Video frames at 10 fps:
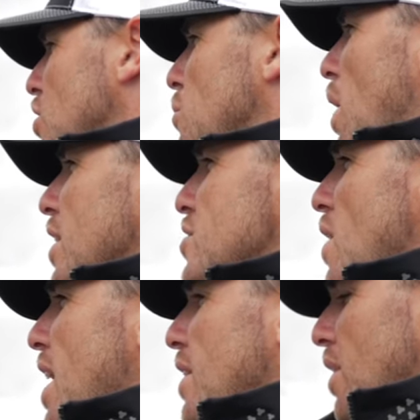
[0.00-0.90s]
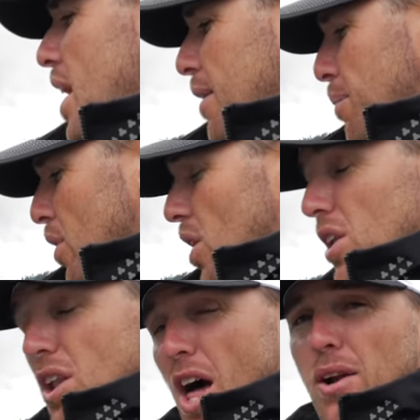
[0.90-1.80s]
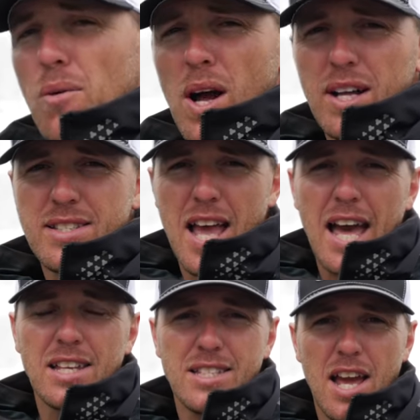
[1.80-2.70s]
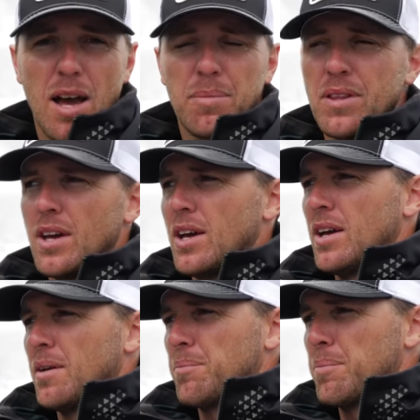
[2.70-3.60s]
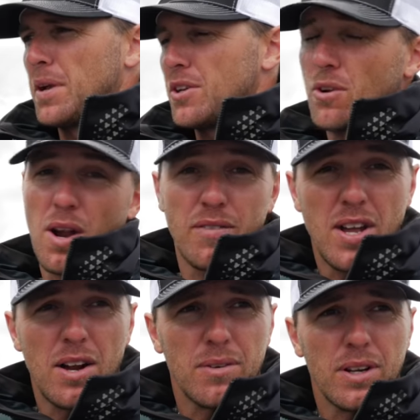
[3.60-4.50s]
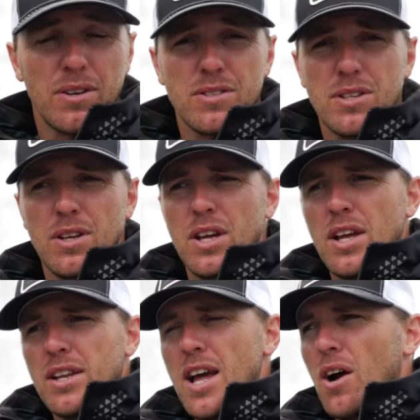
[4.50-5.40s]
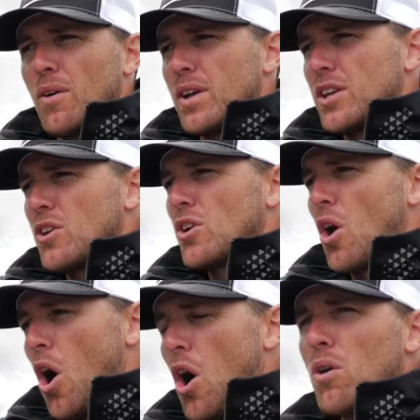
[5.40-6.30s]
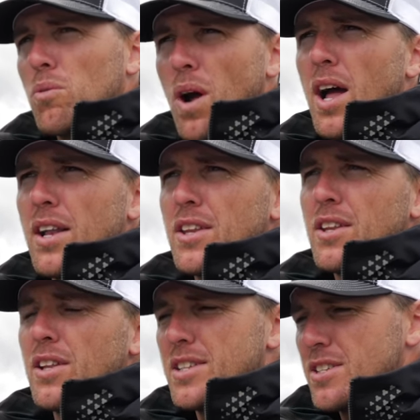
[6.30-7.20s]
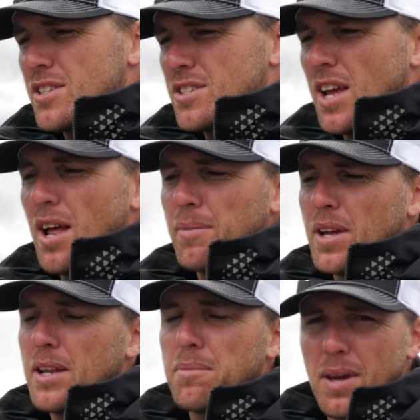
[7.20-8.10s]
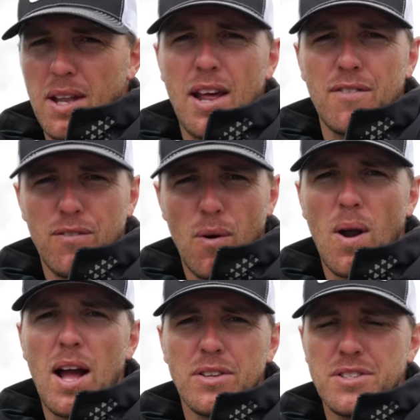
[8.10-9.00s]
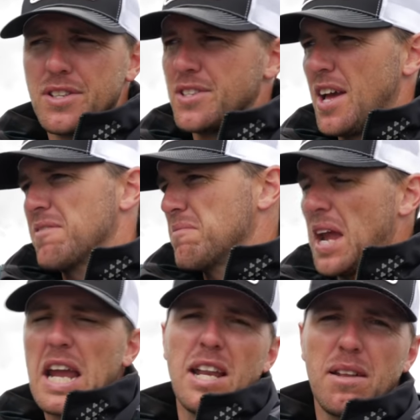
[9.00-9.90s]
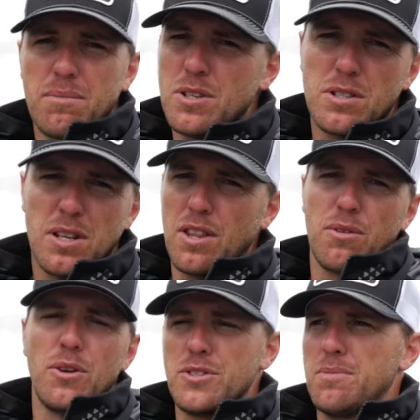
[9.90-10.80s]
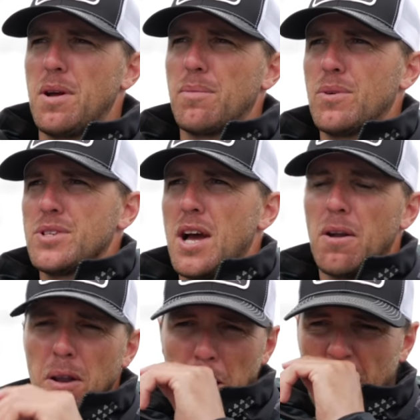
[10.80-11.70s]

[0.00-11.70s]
you wanna try to like put a lot of rods at depth, but you don't have downriggers. Now, you can all run, let's just say I'm getting bit at 4 ounces at 80. I'm just gonna throw some numbers out.